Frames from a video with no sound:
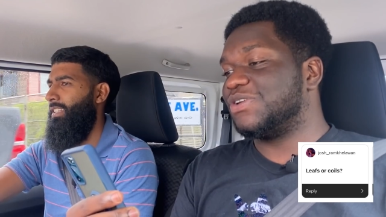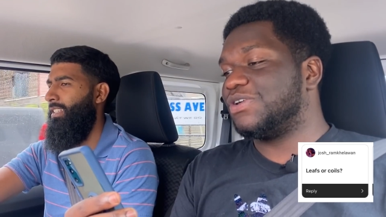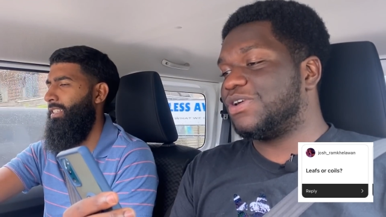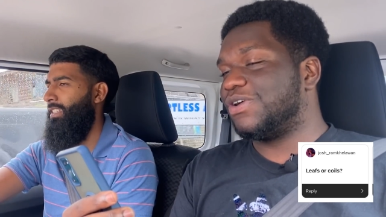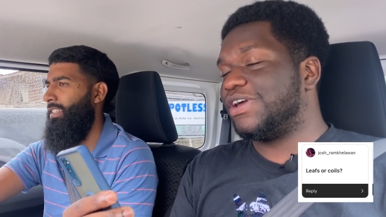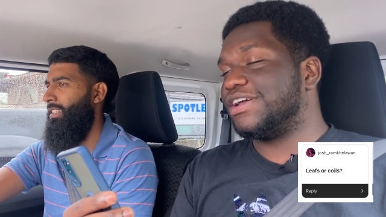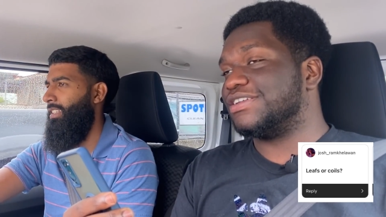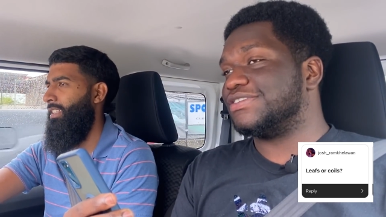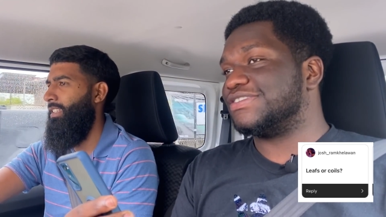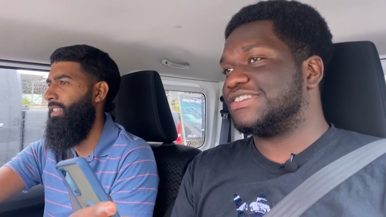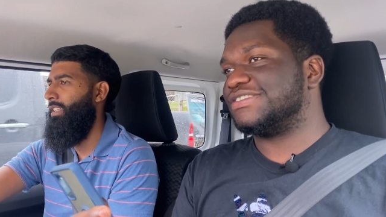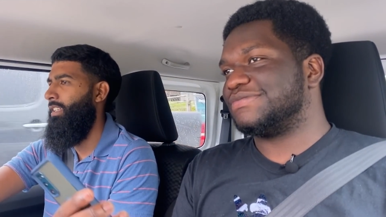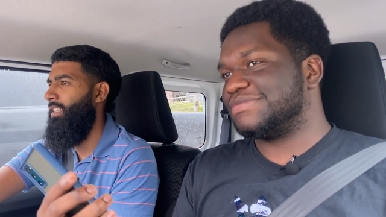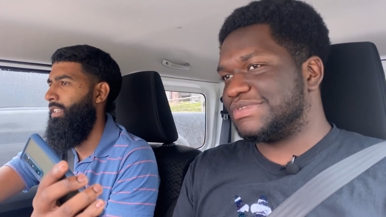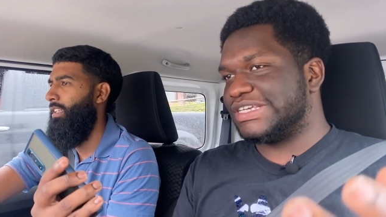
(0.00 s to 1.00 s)
Speaker 1: or coils?
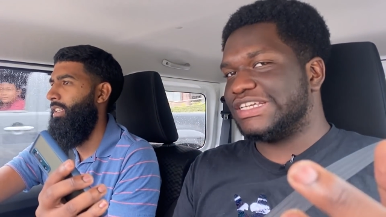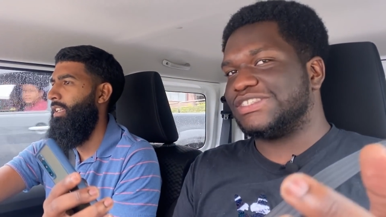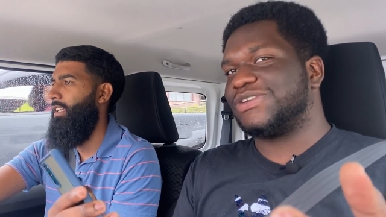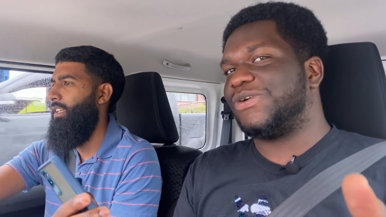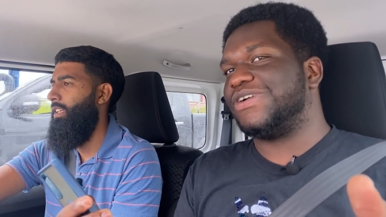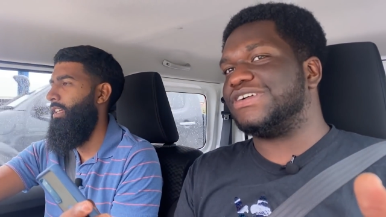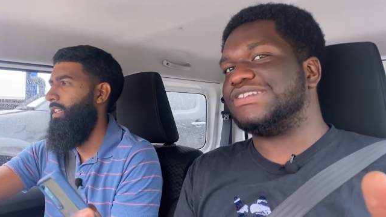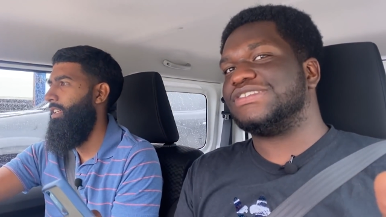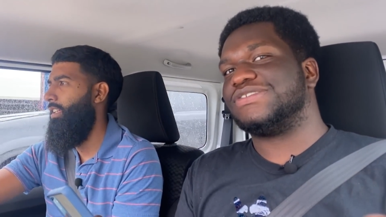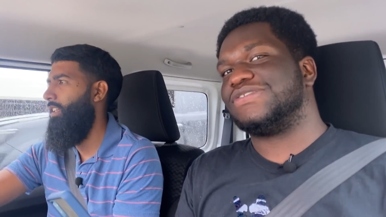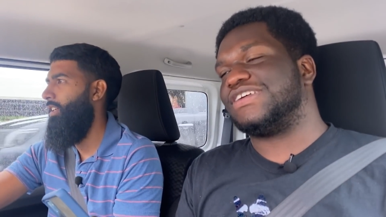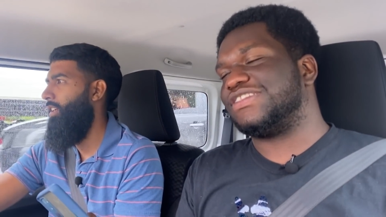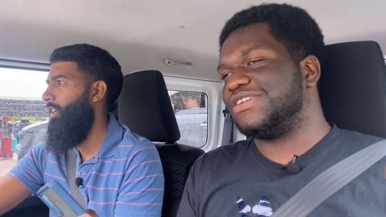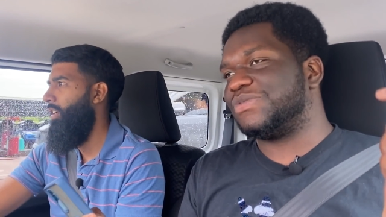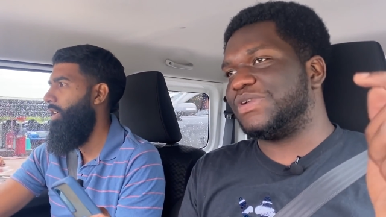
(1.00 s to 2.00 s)
It's coils.
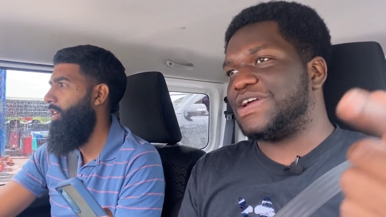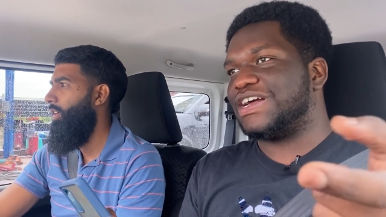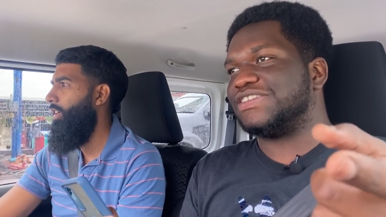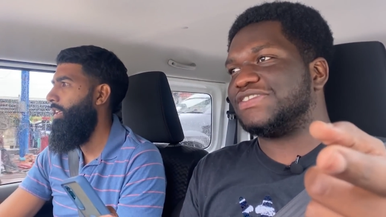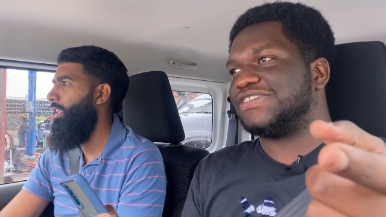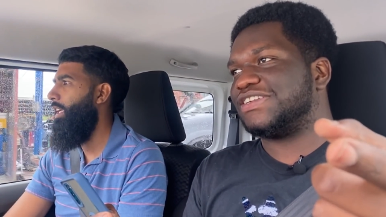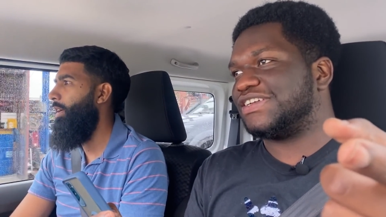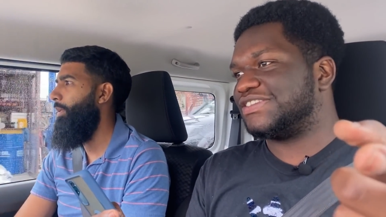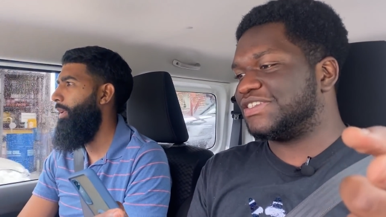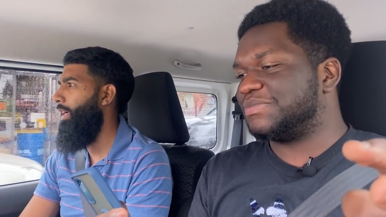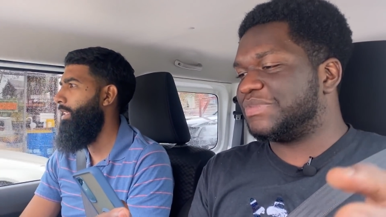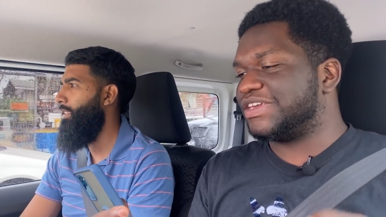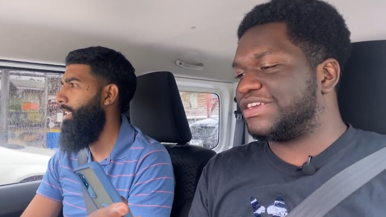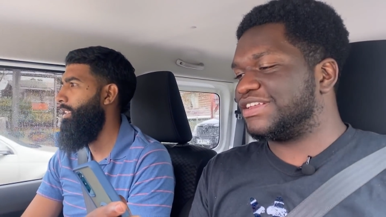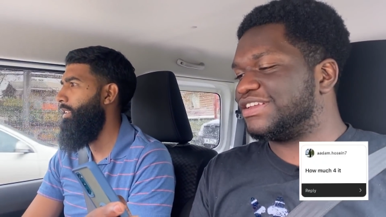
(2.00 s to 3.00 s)
I think we answered yeah, that
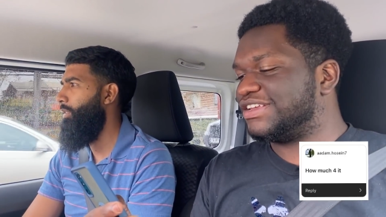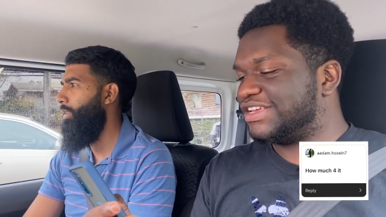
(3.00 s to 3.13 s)
we in the